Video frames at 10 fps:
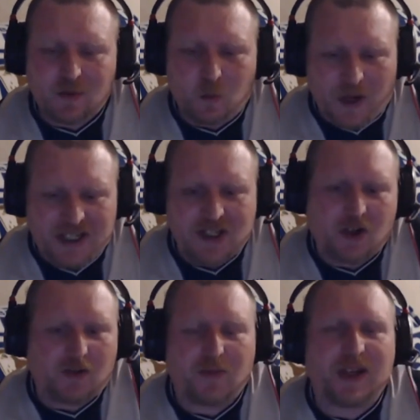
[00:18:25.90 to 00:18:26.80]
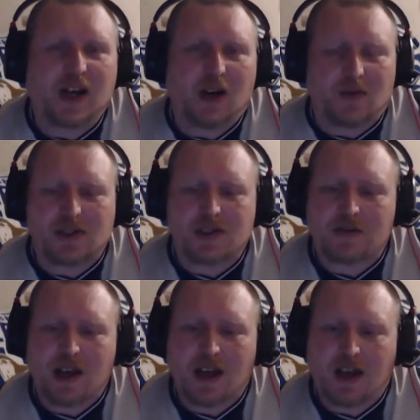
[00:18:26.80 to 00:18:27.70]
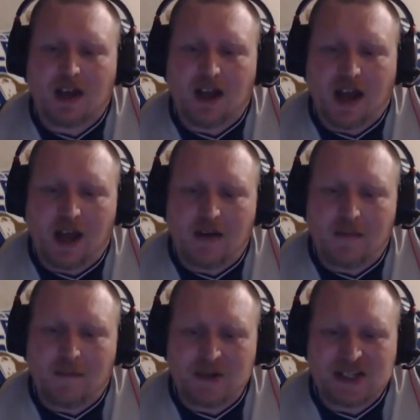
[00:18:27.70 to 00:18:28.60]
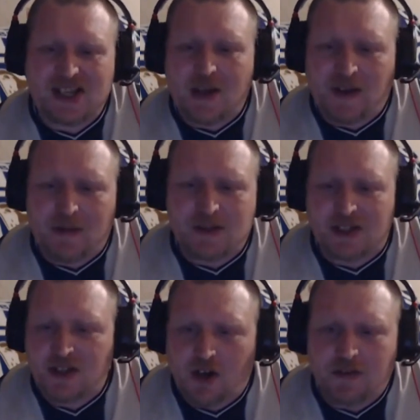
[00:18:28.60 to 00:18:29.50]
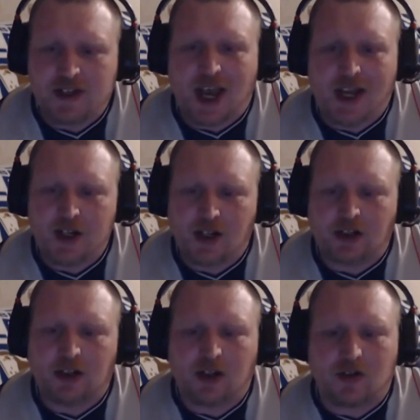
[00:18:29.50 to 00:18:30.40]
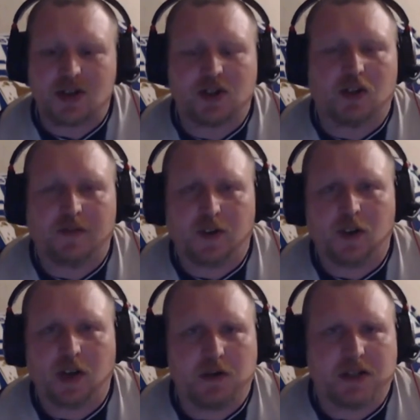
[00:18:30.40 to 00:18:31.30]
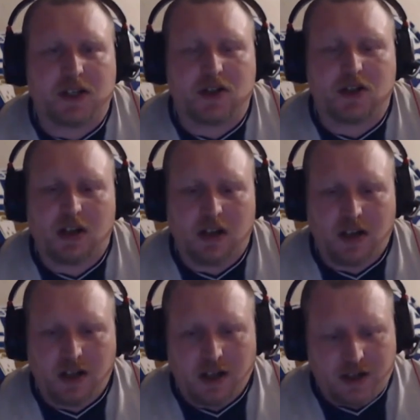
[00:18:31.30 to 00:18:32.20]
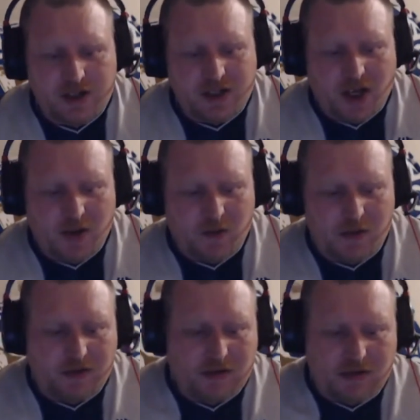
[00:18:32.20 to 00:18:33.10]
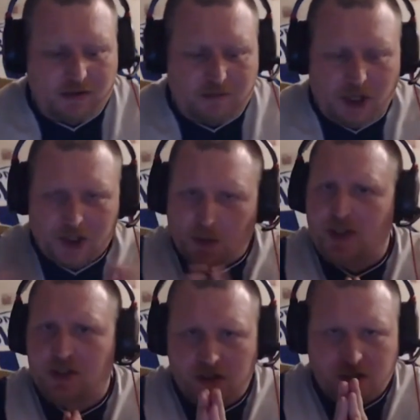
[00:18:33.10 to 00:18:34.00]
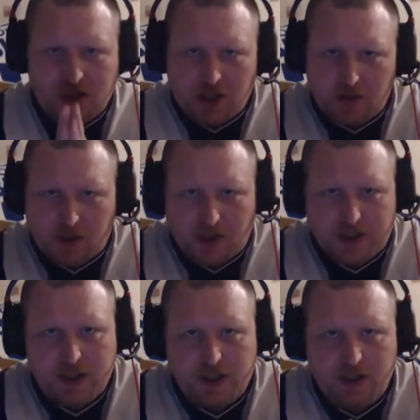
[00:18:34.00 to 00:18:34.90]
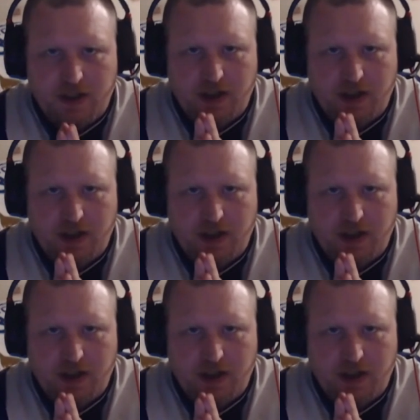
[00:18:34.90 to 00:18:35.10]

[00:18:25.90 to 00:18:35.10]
we scored three goals, but Southampton, Norwich and Hull all scored four goals each. So my question to you guys